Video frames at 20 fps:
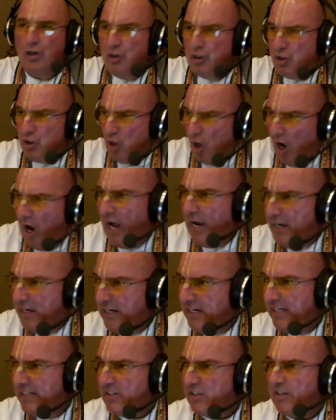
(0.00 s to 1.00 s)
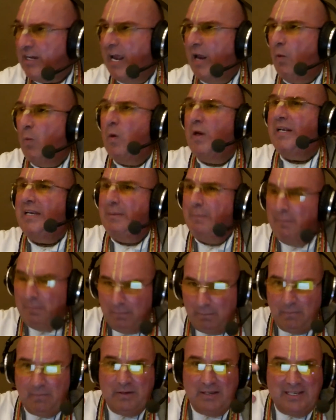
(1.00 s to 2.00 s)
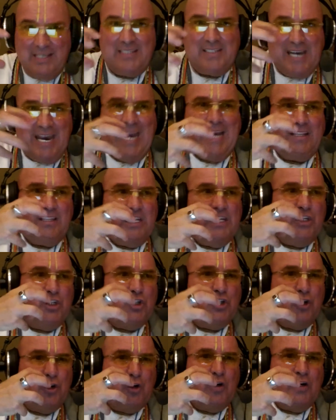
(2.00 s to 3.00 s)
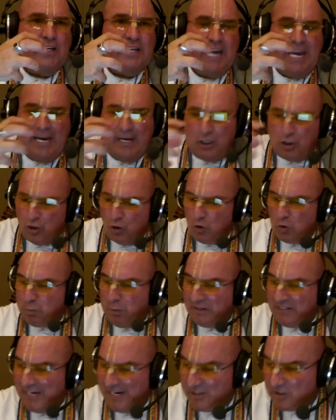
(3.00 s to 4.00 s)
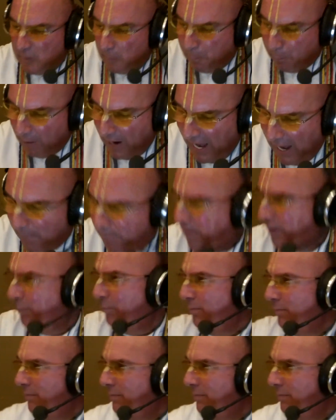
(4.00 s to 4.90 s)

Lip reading: jaundice, they would take this sugarcane juice. But there's a problem.